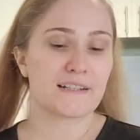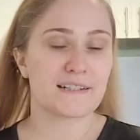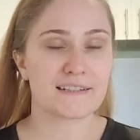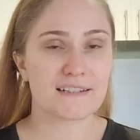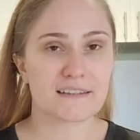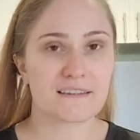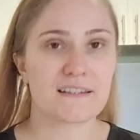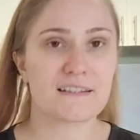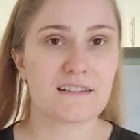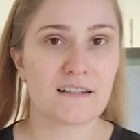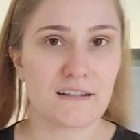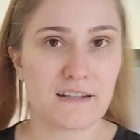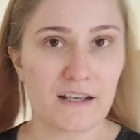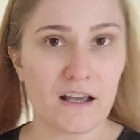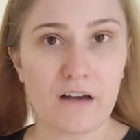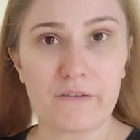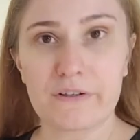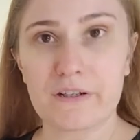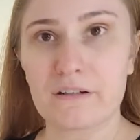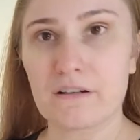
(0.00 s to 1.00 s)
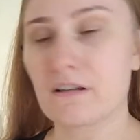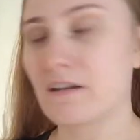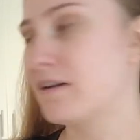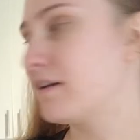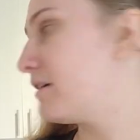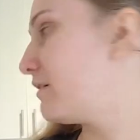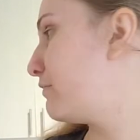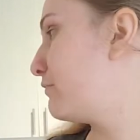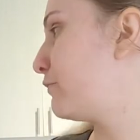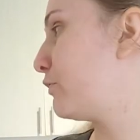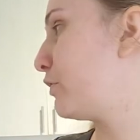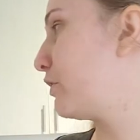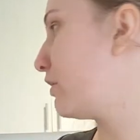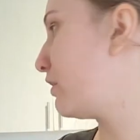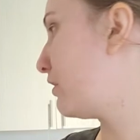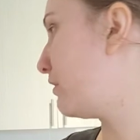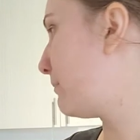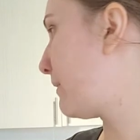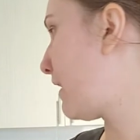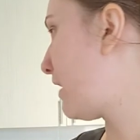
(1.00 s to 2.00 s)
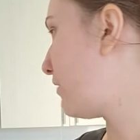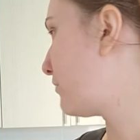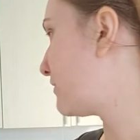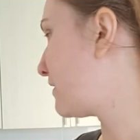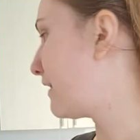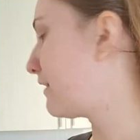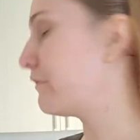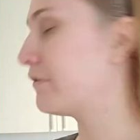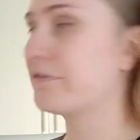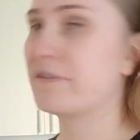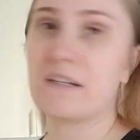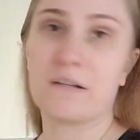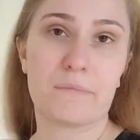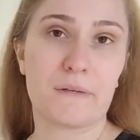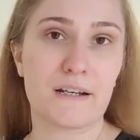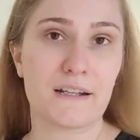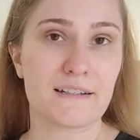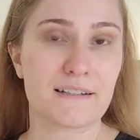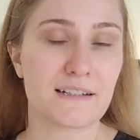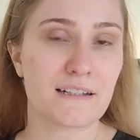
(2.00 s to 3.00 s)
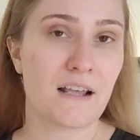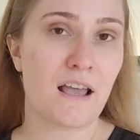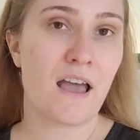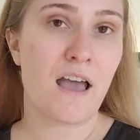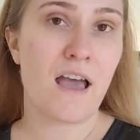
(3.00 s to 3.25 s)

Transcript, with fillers: stick these in the oven for about 10 to 15 minutes.